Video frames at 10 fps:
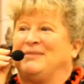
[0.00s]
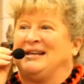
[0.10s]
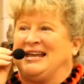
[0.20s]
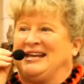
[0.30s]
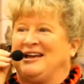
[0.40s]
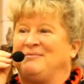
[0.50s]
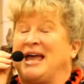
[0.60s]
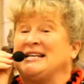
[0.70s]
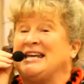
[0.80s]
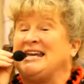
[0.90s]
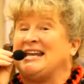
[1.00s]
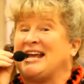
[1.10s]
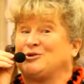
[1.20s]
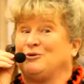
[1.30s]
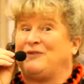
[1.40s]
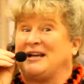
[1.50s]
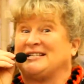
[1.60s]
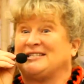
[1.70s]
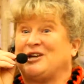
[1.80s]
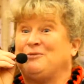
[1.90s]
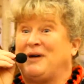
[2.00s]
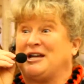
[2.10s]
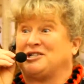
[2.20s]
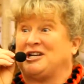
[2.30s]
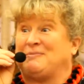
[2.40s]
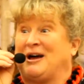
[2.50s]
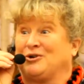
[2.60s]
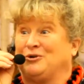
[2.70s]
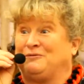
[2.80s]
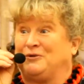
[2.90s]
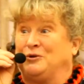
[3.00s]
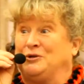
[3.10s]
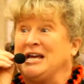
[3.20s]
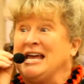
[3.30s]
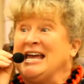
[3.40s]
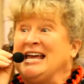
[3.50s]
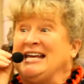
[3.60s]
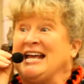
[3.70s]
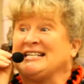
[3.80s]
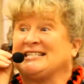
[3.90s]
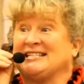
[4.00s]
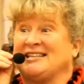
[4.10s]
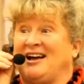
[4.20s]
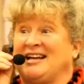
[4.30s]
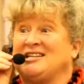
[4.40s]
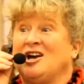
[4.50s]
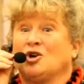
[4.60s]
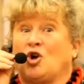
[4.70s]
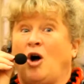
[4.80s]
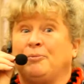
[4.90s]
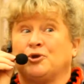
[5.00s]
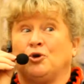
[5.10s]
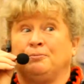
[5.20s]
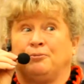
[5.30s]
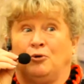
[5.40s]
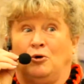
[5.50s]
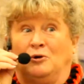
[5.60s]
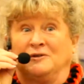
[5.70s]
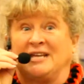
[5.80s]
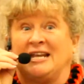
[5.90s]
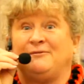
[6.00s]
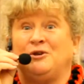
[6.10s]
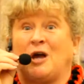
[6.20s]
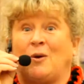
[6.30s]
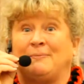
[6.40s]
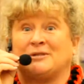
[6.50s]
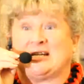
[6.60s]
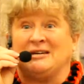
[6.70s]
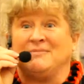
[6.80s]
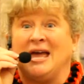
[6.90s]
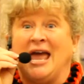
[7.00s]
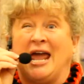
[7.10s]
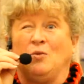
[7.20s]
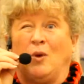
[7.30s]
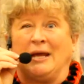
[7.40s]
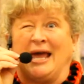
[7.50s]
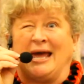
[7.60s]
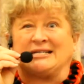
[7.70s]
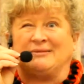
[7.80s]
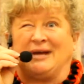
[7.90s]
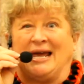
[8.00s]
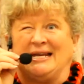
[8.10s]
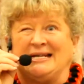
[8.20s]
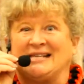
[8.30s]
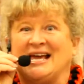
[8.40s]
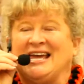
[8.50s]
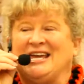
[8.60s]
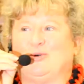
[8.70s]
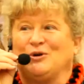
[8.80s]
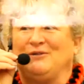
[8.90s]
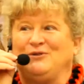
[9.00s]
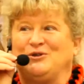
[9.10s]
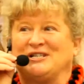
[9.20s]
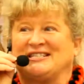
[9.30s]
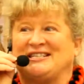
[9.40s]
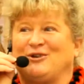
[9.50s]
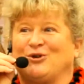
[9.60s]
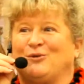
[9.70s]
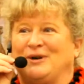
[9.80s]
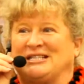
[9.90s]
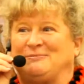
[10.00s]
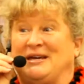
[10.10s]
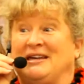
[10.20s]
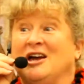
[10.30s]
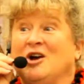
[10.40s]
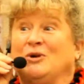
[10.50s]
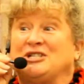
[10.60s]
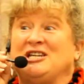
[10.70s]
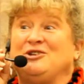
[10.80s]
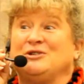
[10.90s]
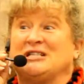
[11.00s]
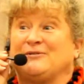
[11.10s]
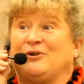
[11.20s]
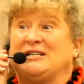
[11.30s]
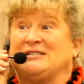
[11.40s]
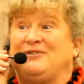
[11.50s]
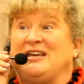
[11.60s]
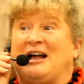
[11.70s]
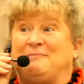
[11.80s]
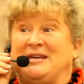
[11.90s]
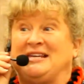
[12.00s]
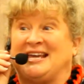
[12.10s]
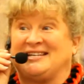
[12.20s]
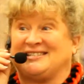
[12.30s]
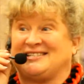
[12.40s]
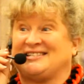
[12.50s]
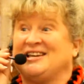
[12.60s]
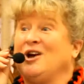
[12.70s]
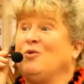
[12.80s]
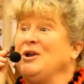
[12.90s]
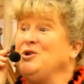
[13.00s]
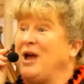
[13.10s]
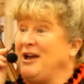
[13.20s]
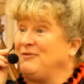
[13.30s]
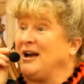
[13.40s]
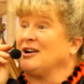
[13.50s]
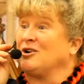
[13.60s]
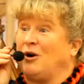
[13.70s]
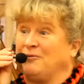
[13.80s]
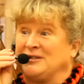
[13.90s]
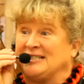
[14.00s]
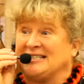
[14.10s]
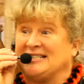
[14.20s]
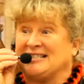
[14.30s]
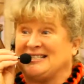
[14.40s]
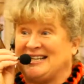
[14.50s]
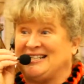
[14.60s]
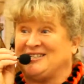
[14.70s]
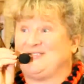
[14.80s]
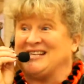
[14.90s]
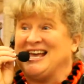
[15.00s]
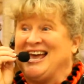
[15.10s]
at Millennium, and he, in actual fact, is so passionate about good food, he has designed Copthorne prawns. And if you go up to him and wink at him, ladies, he will give you the secret recipe which he uses for his VIP guests when you have uh, conferences and incentives